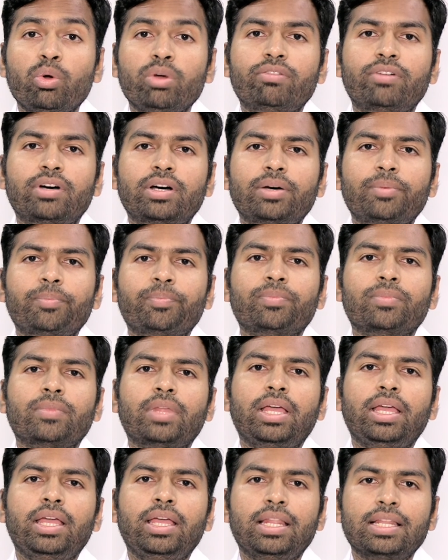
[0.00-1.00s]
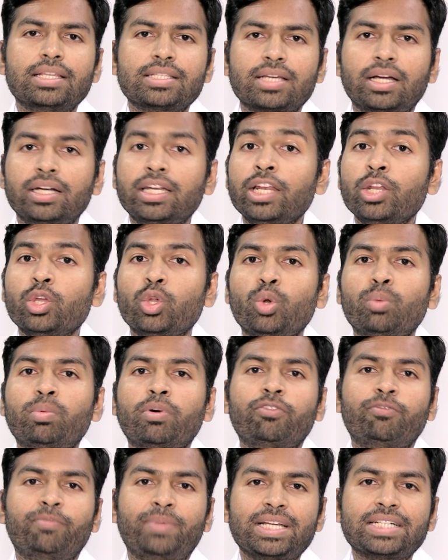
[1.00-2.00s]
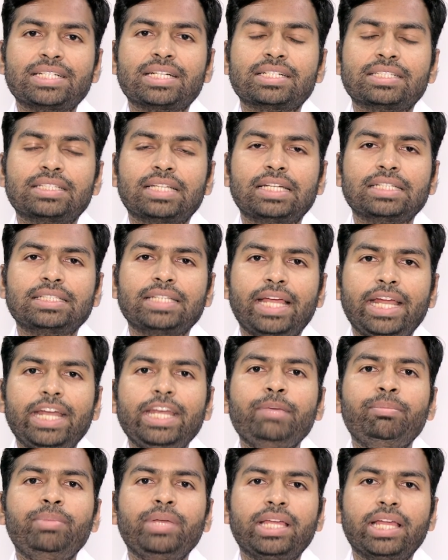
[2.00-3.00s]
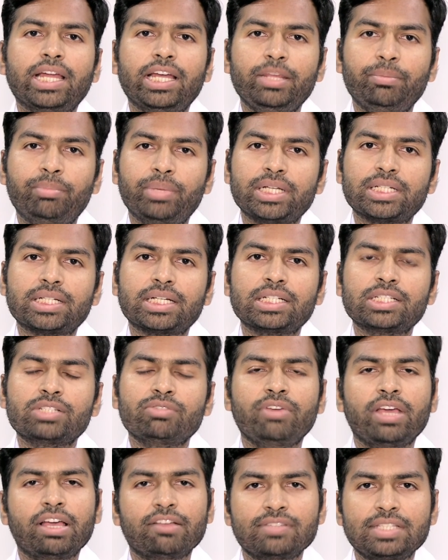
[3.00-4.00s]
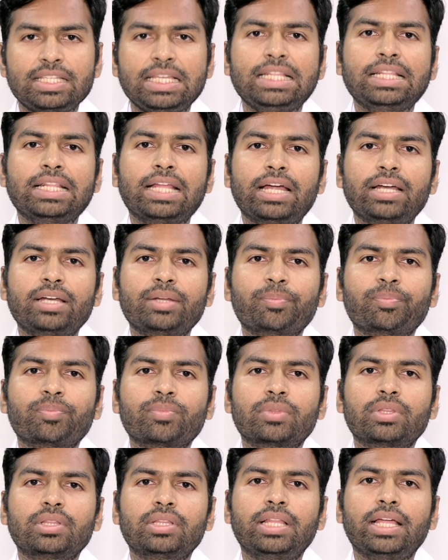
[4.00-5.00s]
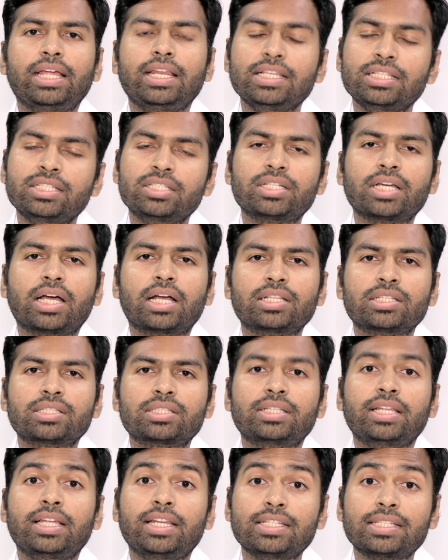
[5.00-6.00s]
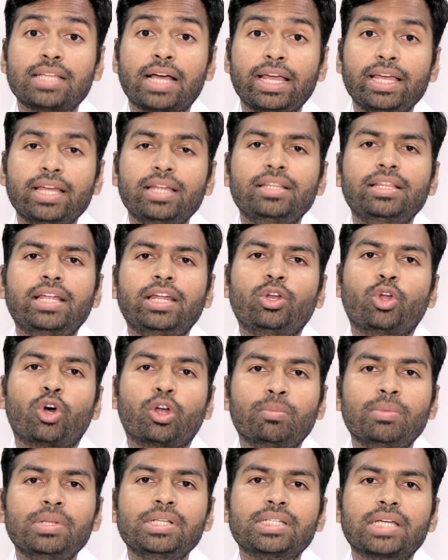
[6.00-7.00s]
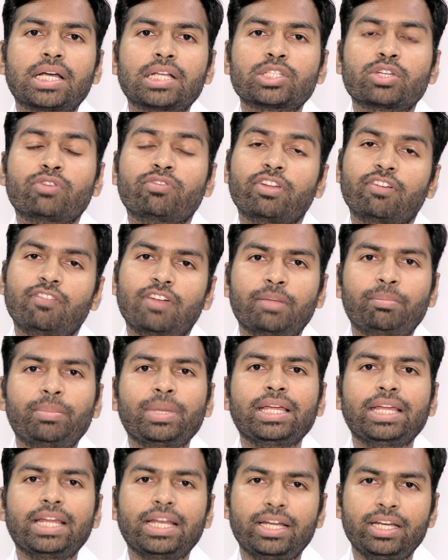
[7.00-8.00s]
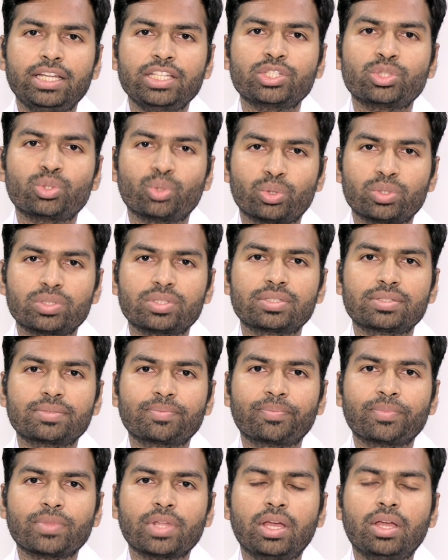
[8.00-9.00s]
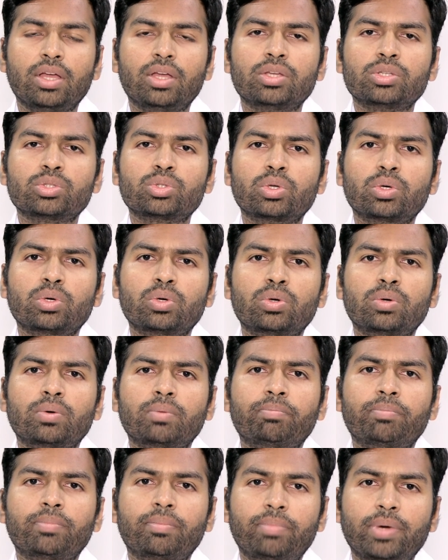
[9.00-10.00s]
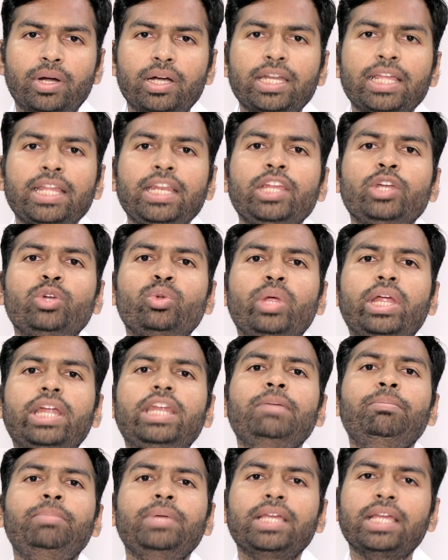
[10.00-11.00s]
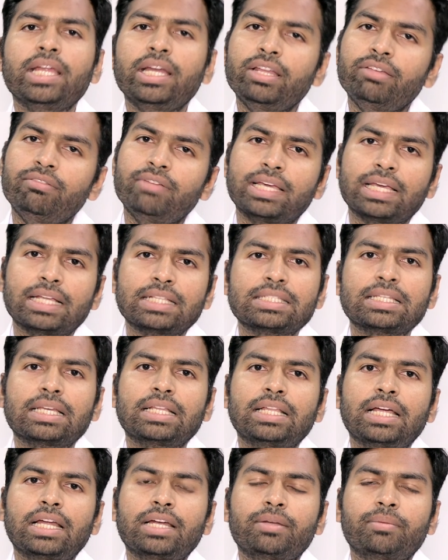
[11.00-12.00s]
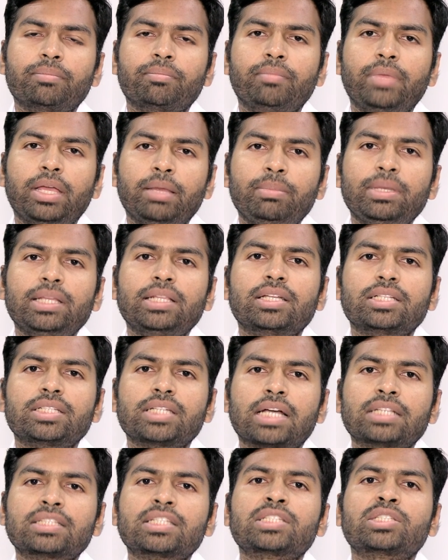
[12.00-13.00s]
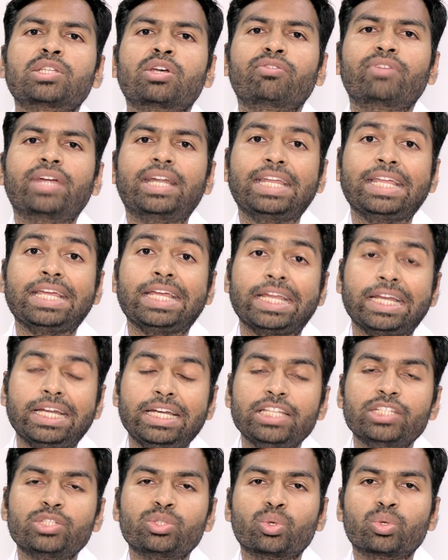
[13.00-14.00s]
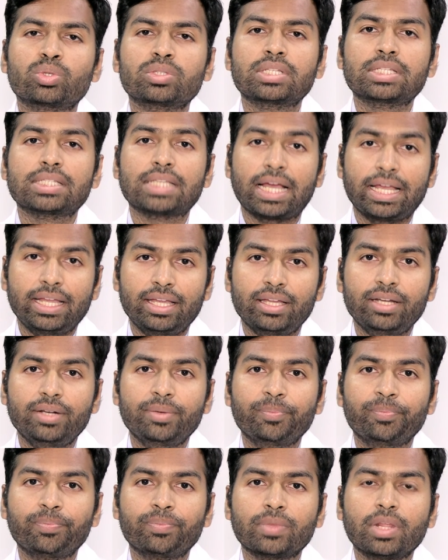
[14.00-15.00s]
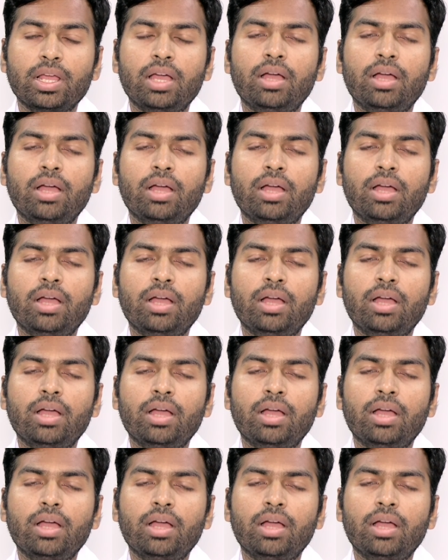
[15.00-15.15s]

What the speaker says: However, in a certain group of patients, that is the ADPKD patients, we have seen that there is chance, there is higher than normal chance of developing kidney stones. So pertaining to ADPKD, we can say that maybe the chances of getting kidney stones is higher.